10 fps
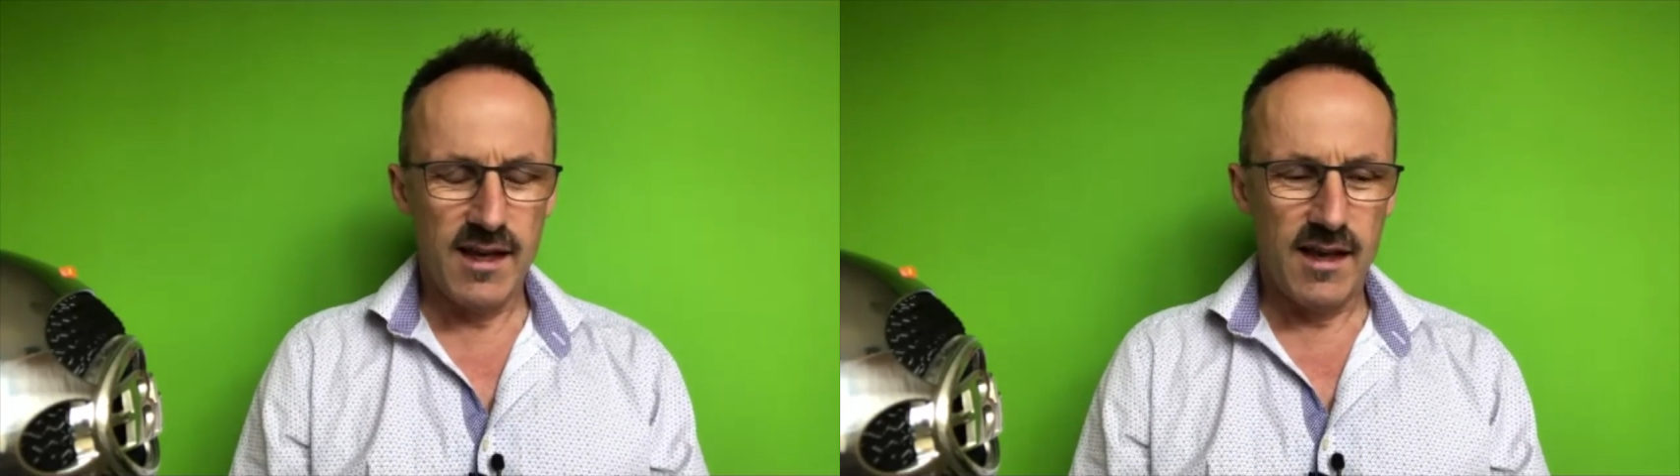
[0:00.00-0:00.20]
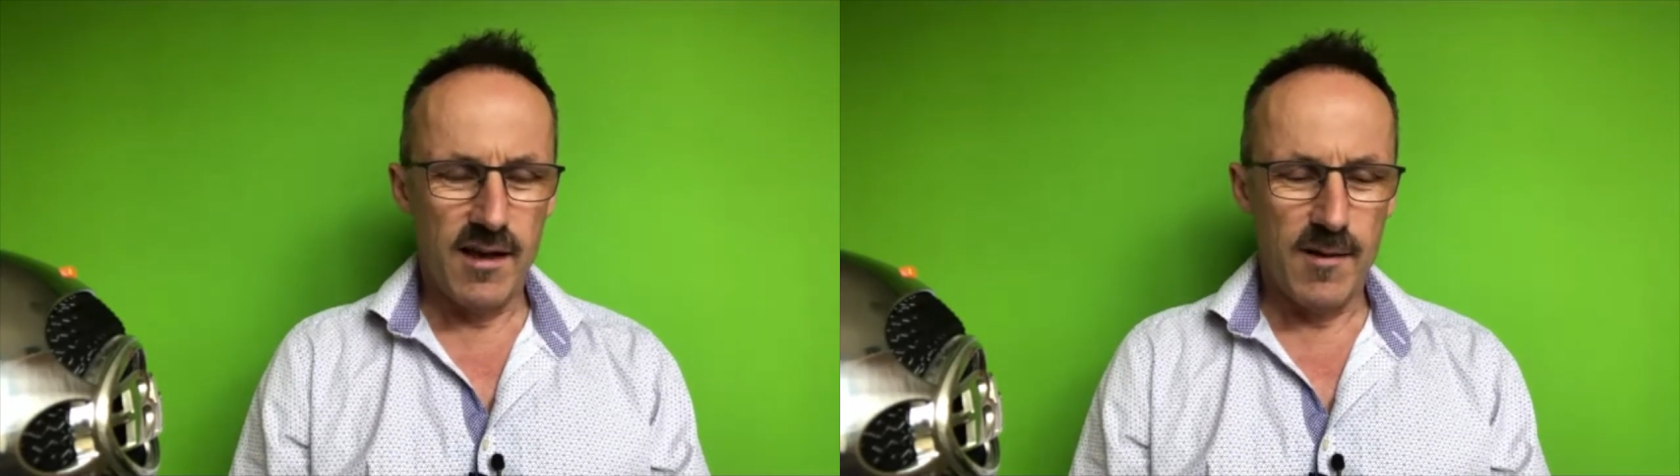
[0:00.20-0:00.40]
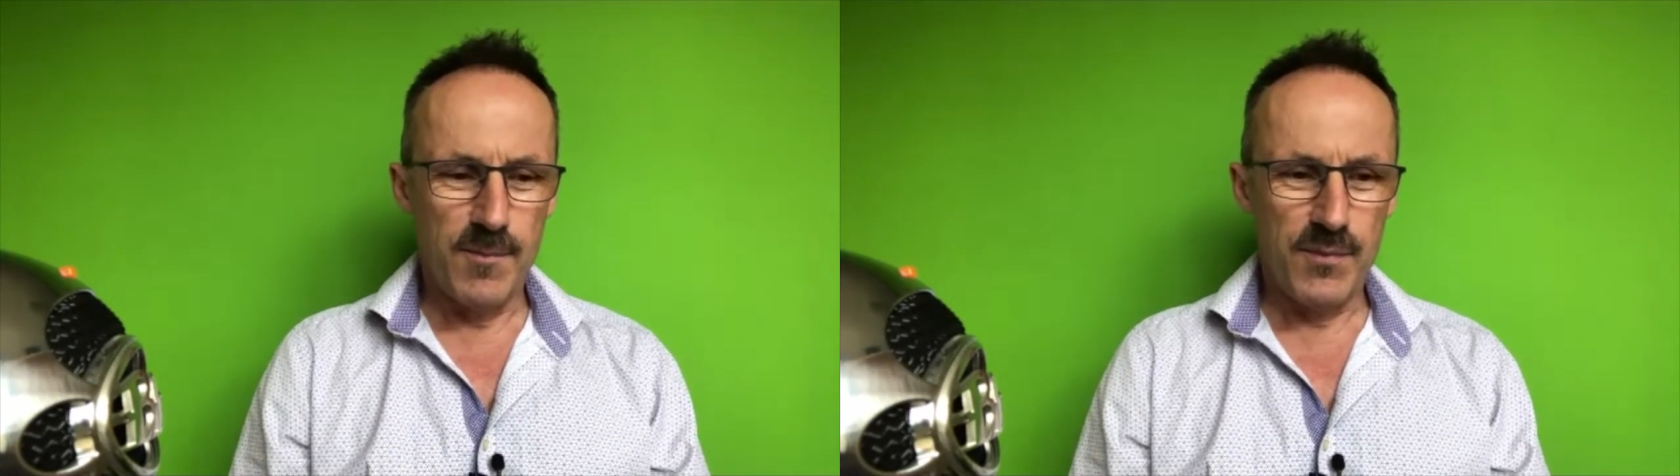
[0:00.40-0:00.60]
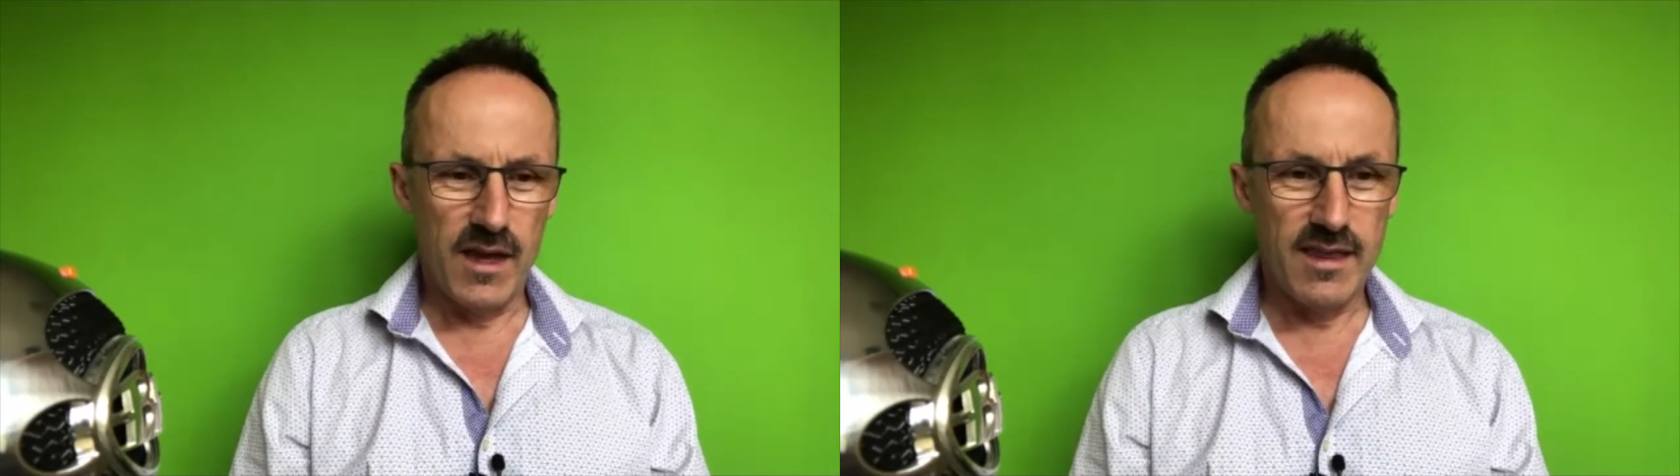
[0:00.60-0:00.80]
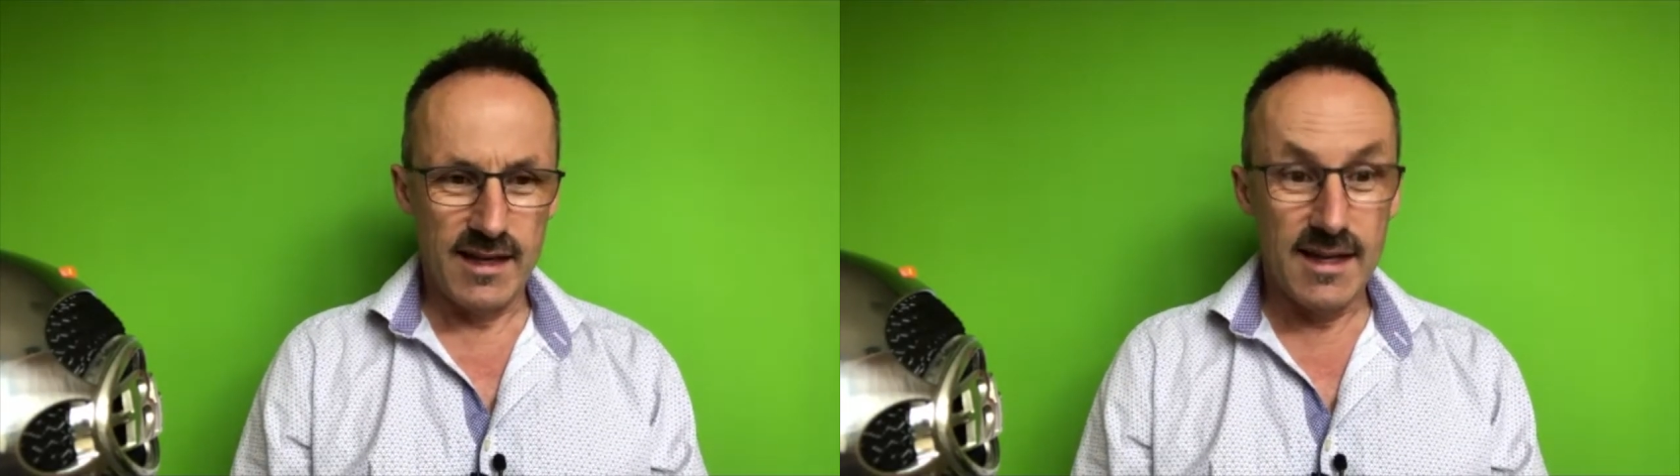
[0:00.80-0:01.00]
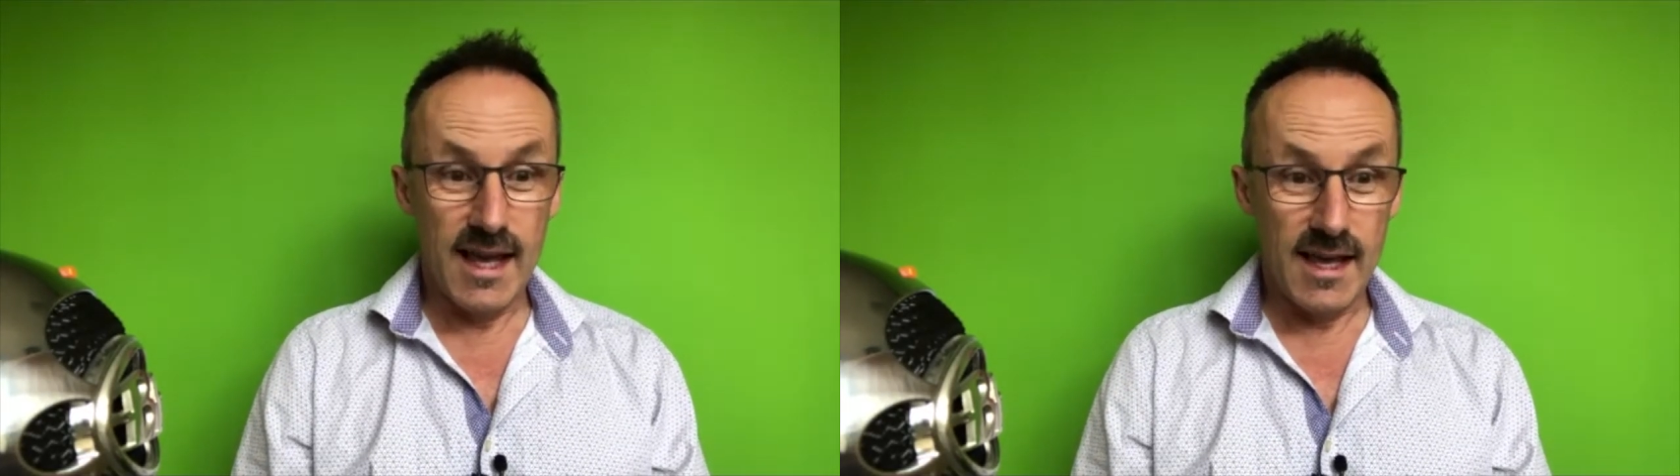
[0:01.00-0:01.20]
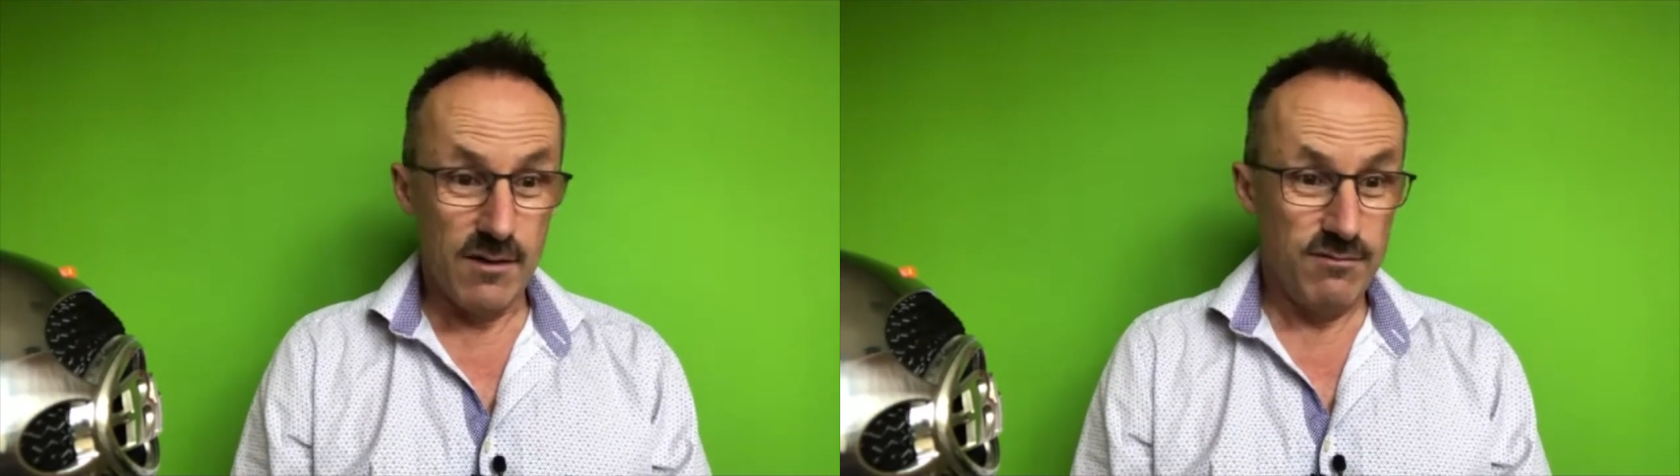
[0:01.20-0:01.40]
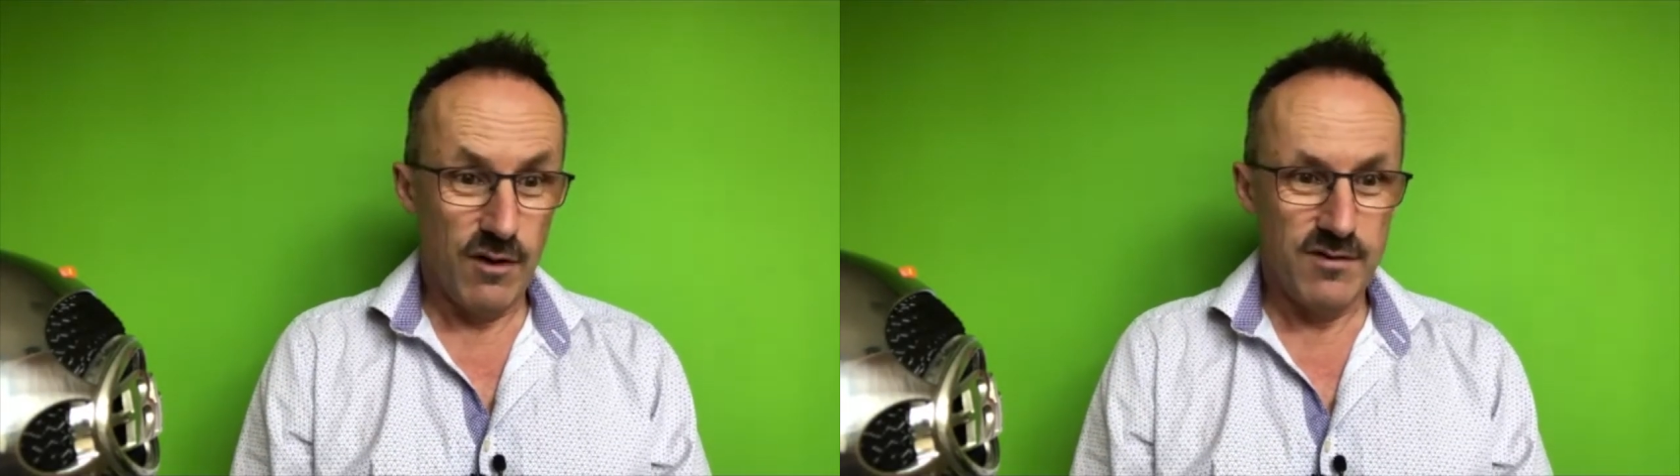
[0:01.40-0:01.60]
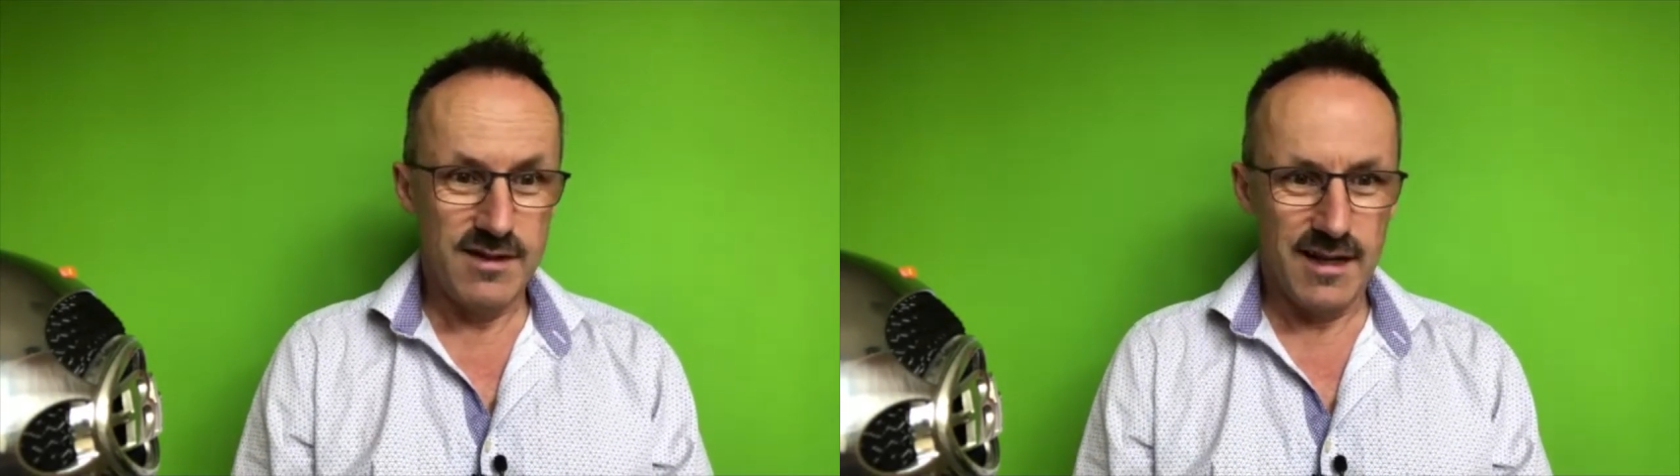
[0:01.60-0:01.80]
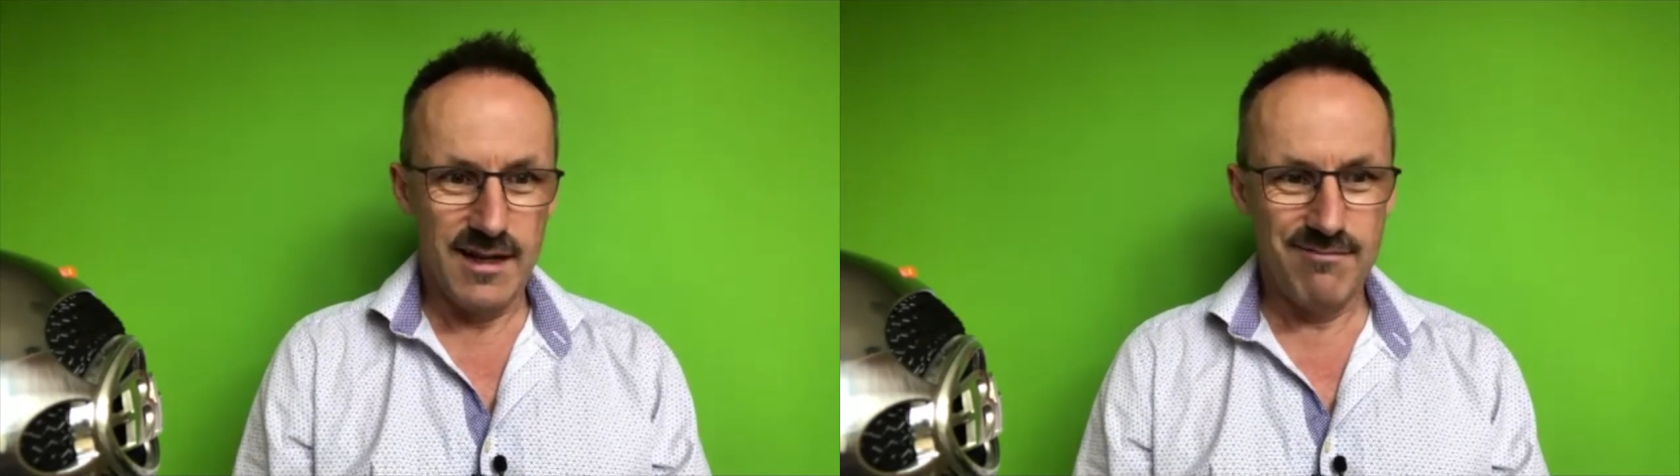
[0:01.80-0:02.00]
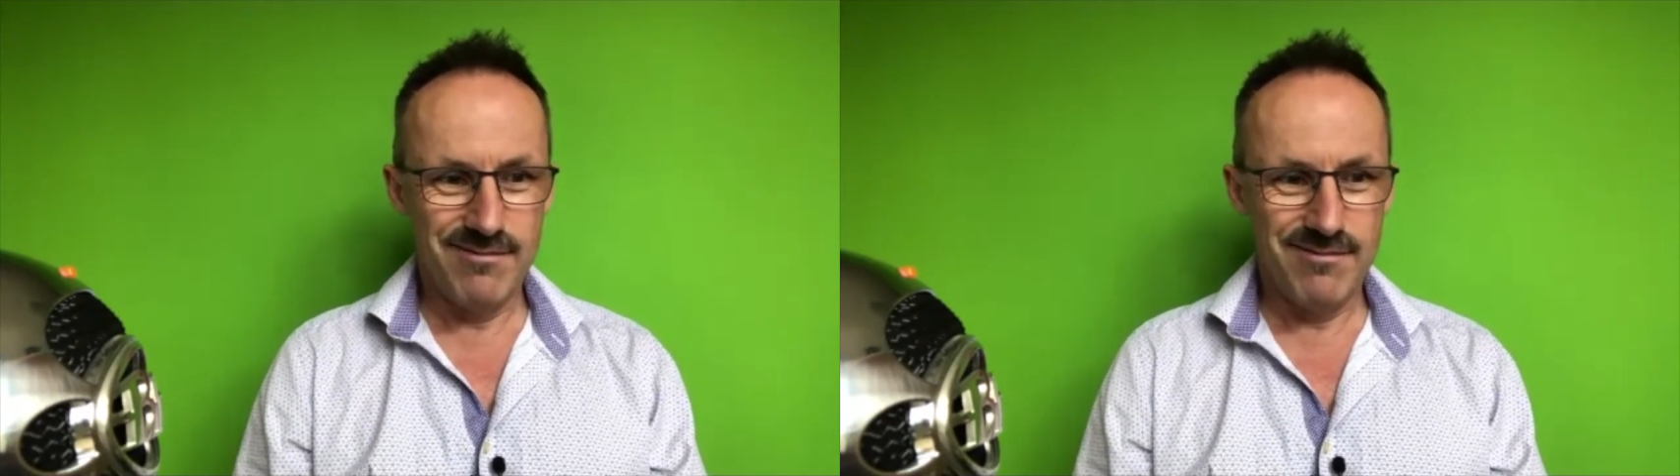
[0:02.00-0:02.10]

I think now, obviously,